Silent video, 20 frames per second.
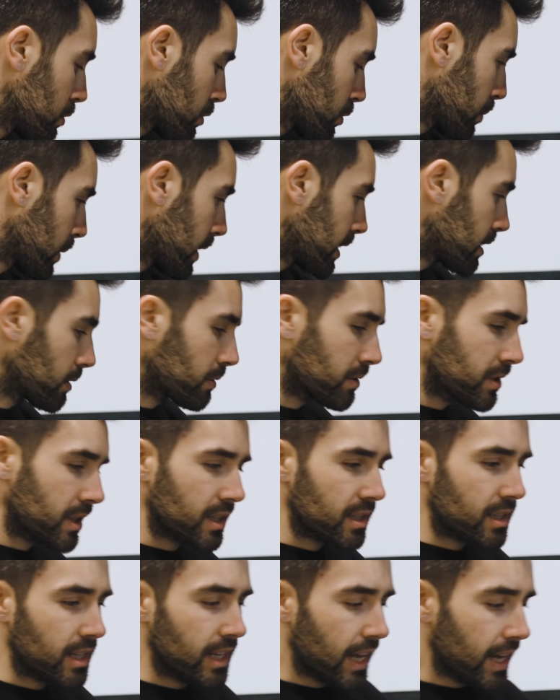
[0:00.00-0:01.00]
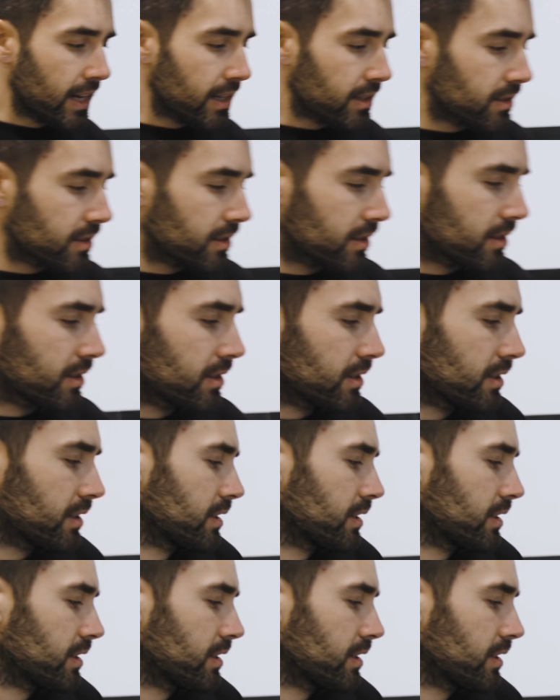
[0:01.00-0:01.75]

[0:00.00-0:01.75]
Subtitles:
2260S,